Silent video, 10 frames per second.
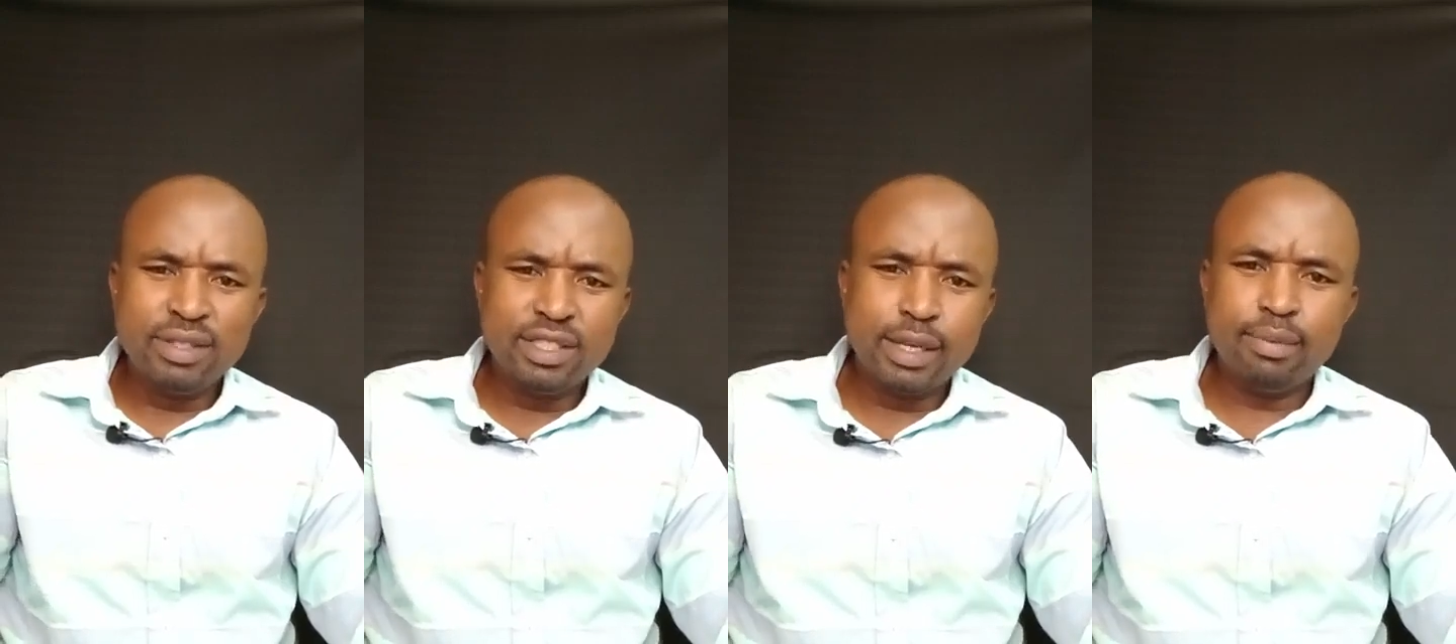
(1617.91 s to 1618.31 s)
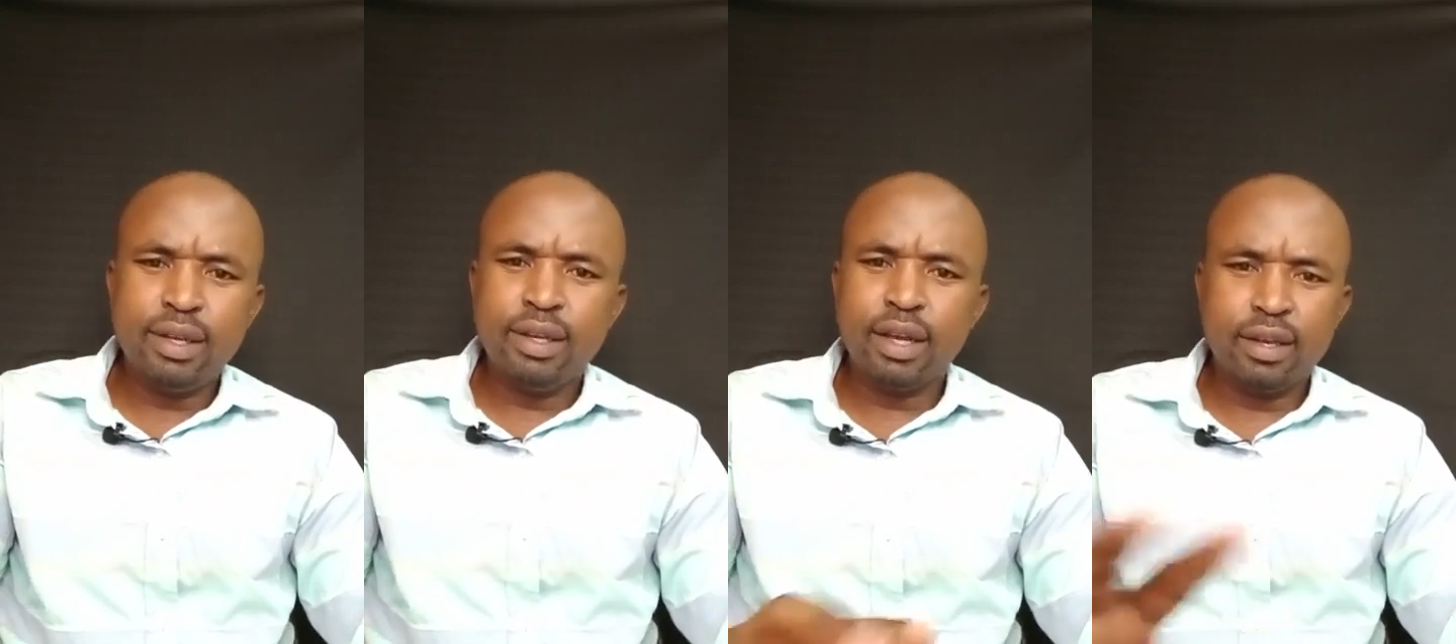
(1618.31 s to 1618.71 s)
same
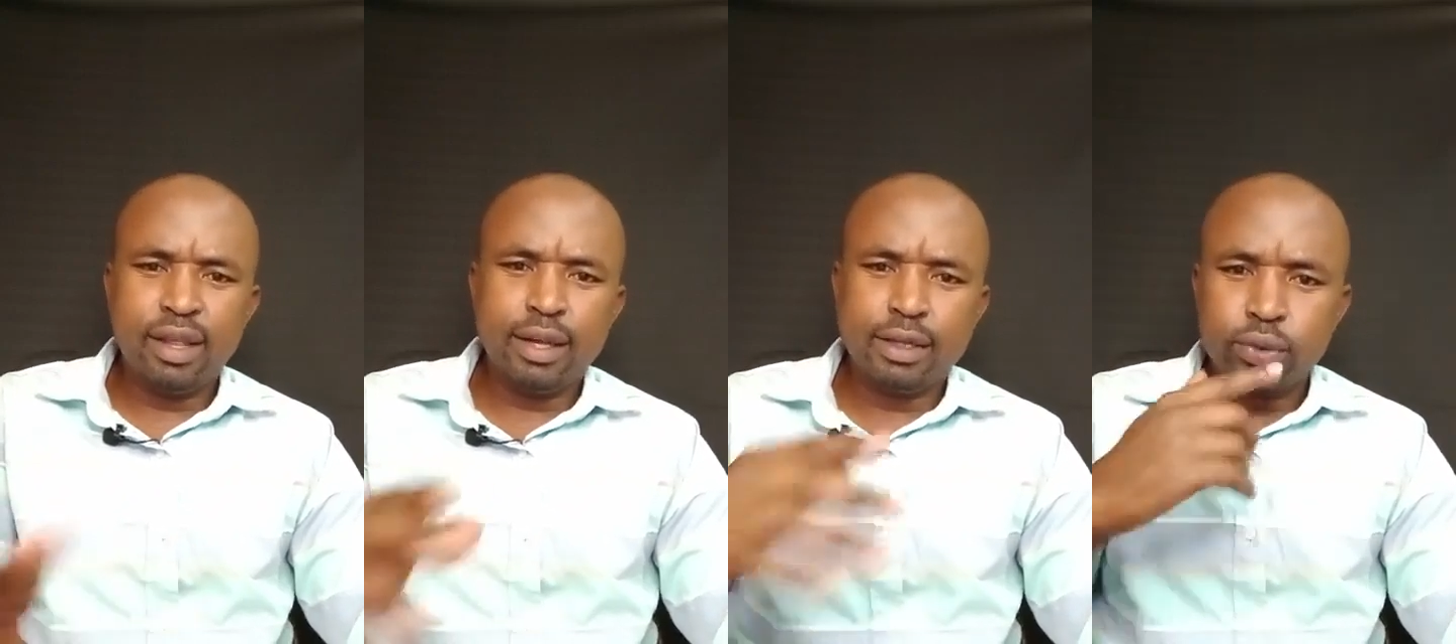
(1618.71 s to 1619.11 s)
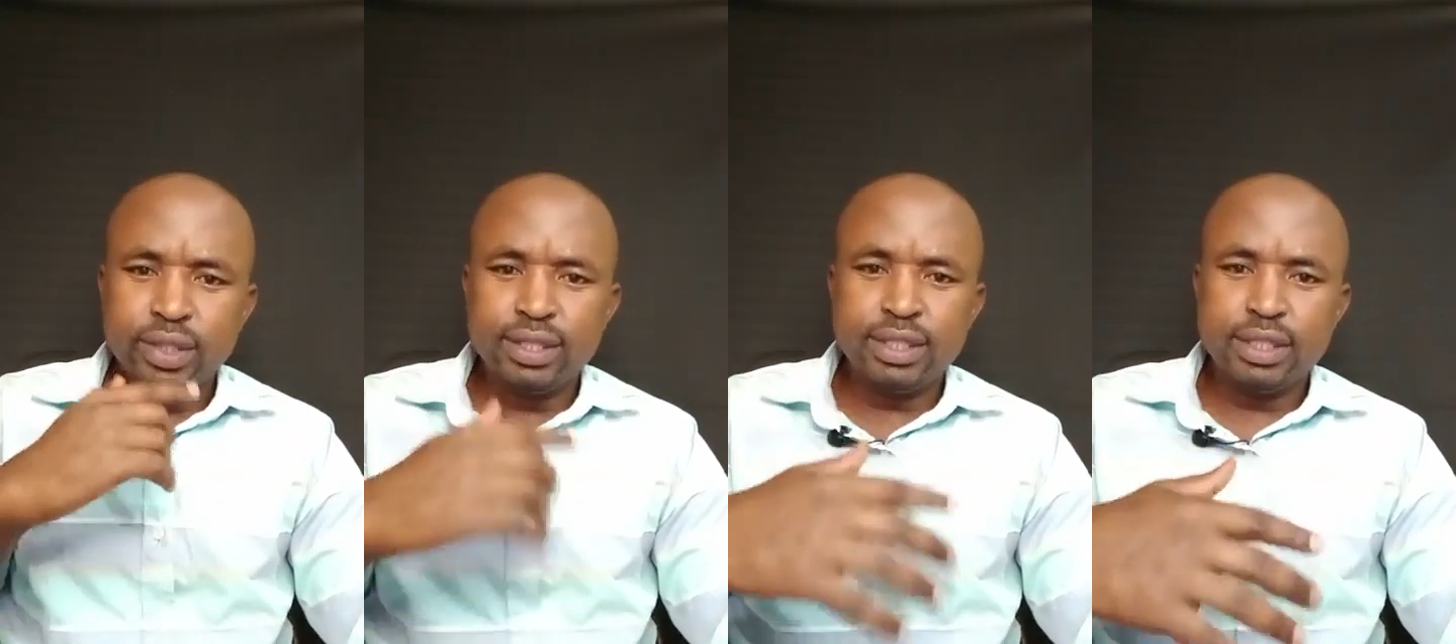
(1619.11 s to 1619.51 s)
thing, and the
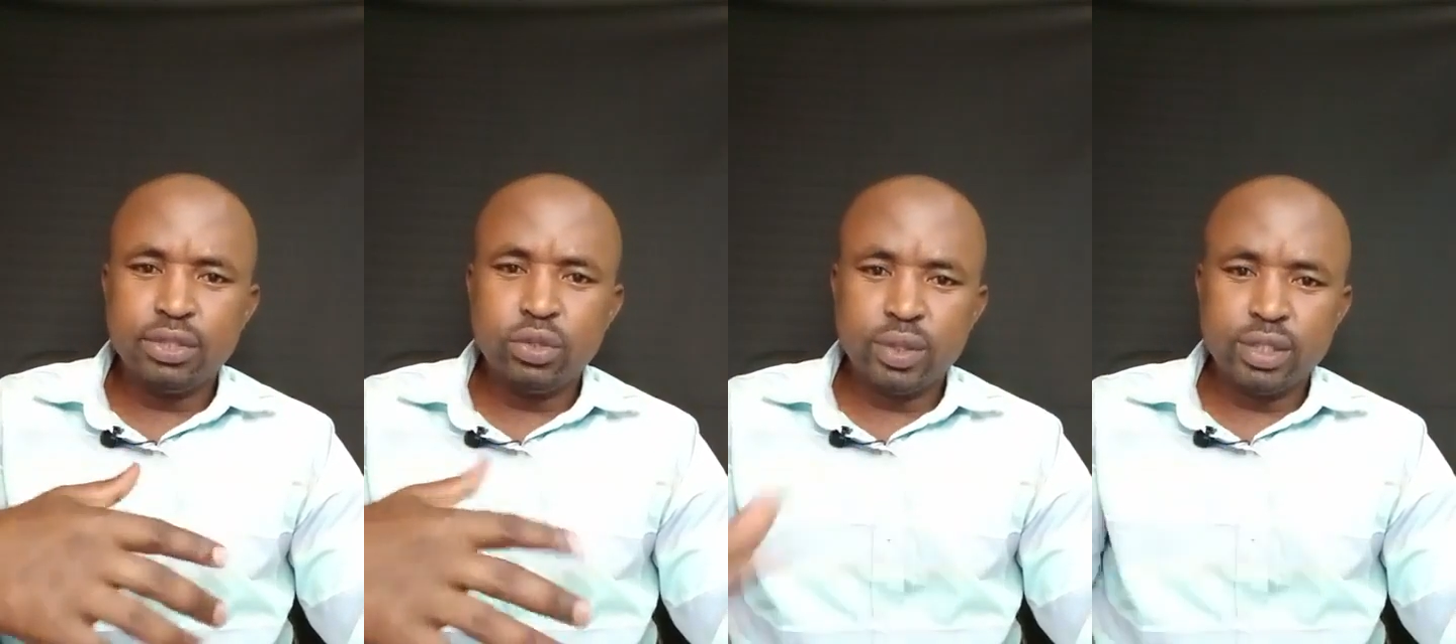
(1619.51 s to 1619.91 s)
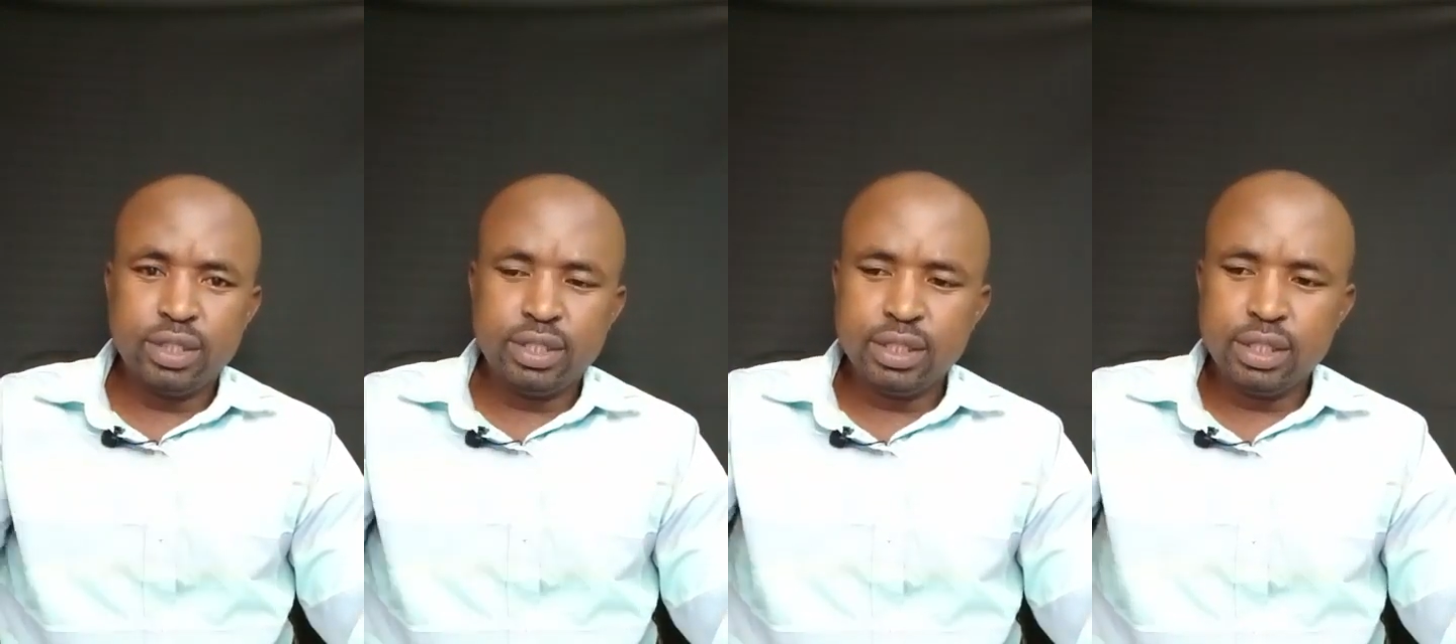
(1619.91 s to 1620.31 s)

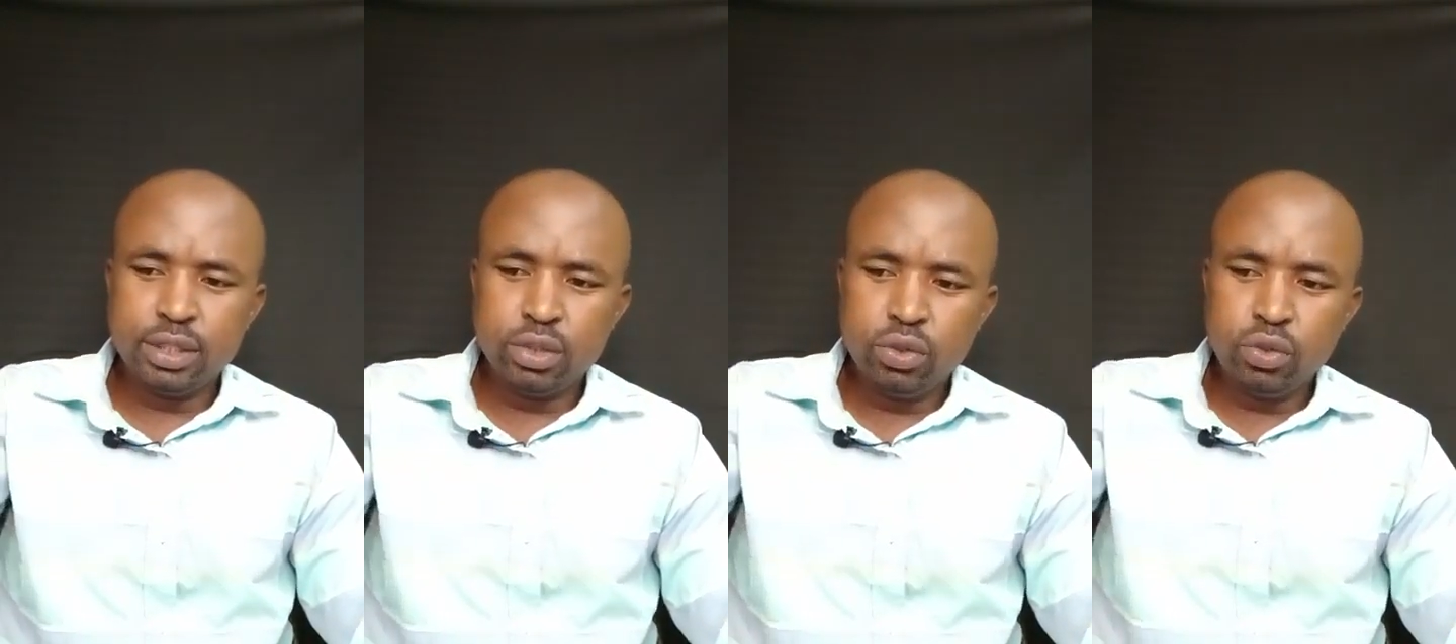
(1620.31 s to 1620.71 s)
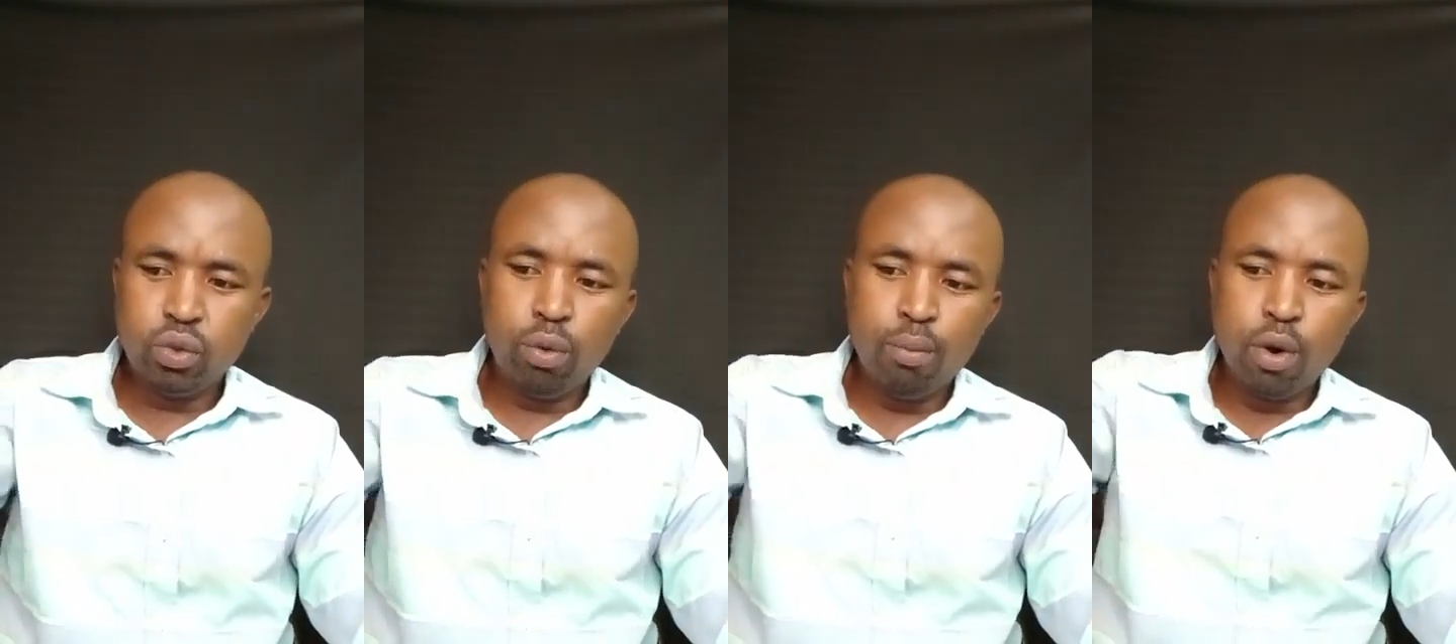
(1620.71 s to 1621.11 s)

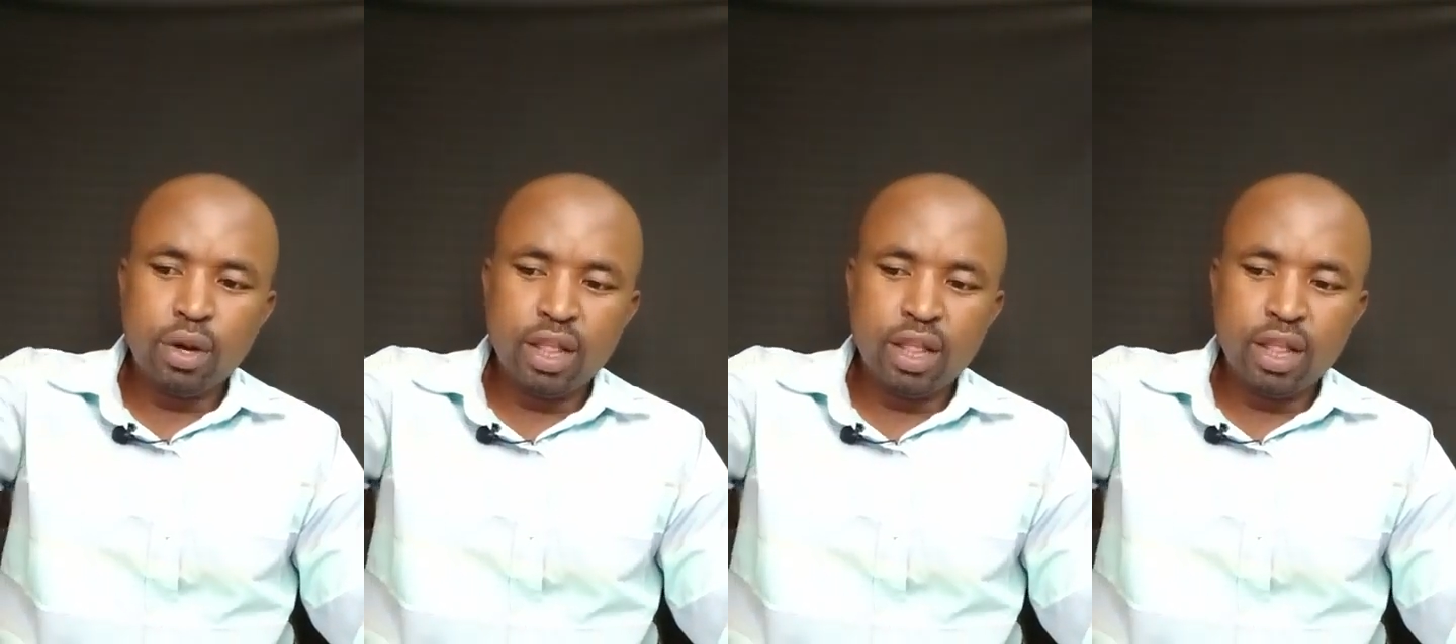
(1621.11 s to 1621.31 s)
2022 bond,